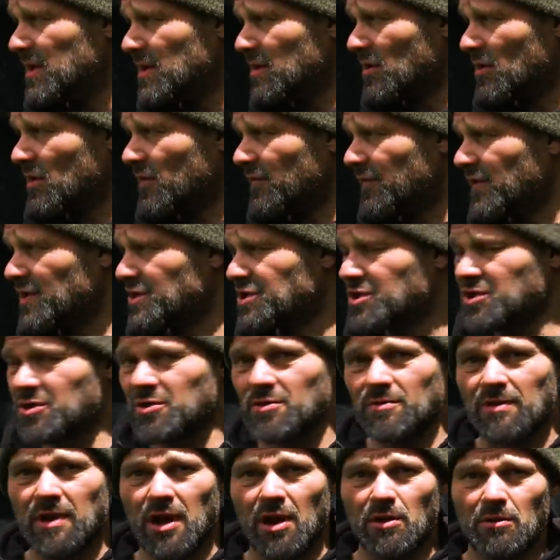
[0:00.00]
I'm going to fish
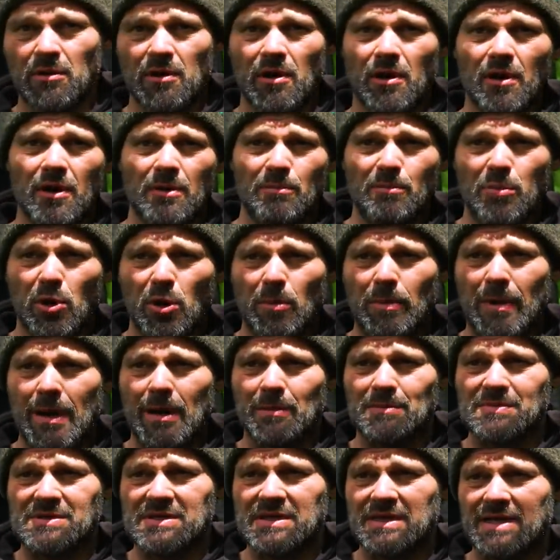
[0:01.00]
two low-lying
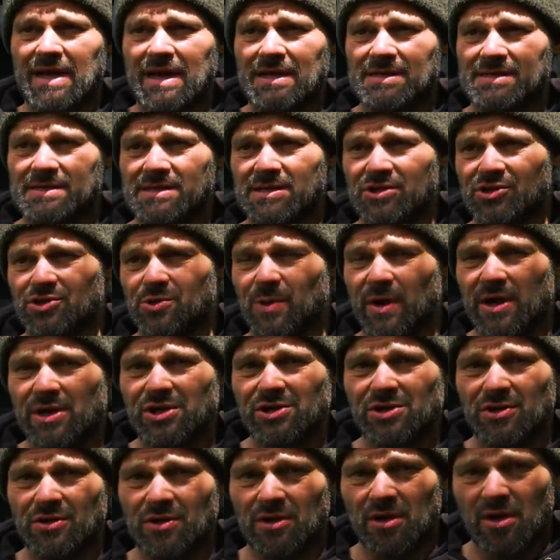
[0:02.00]
pop-ups in that
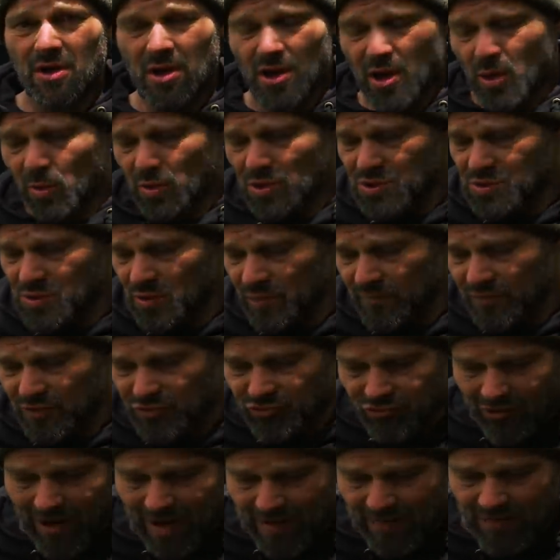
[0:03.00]
situation. I want to sort of
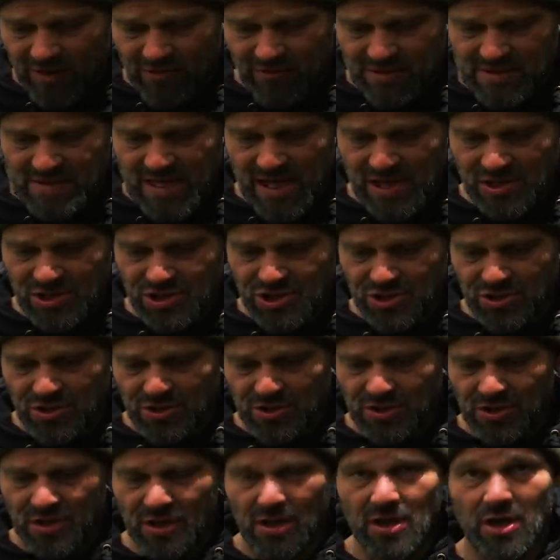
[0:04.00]
attract their
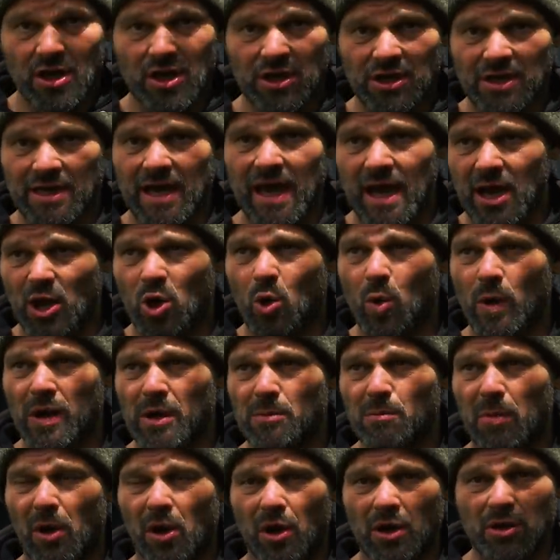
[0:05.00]
attention and get a
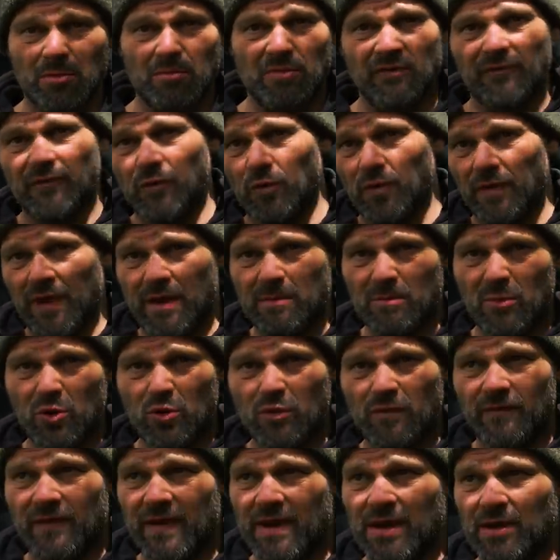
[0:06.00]
quick bite before they
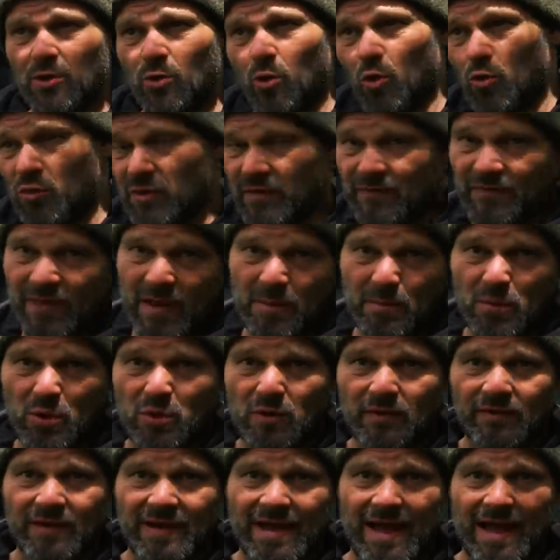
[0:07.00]
move in, or if they're
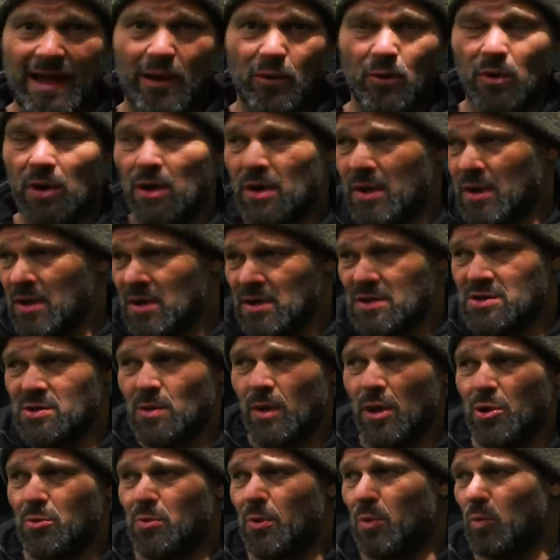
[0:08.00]
moving out
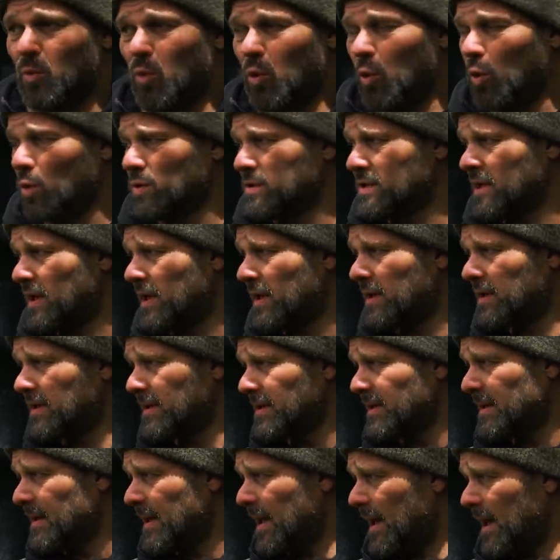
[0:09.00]
to open water.
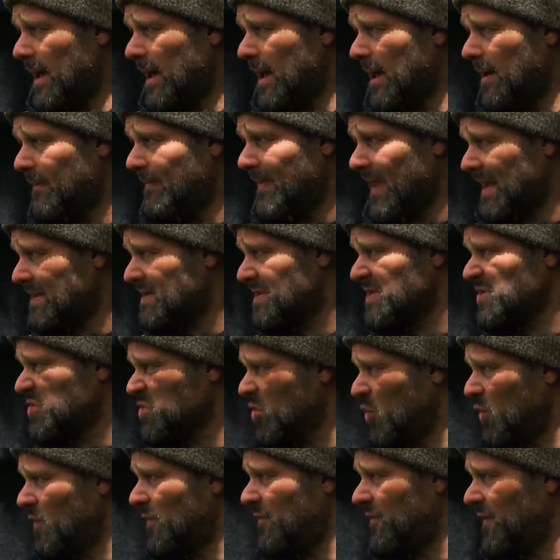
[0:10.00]
That's the
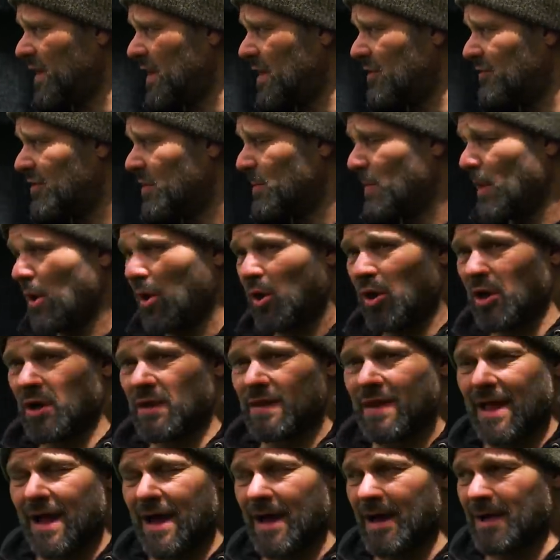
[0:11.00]
sort of theory
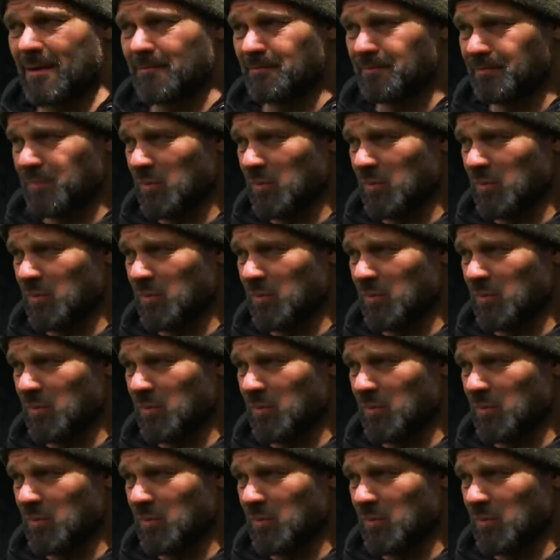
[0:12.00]
behind that.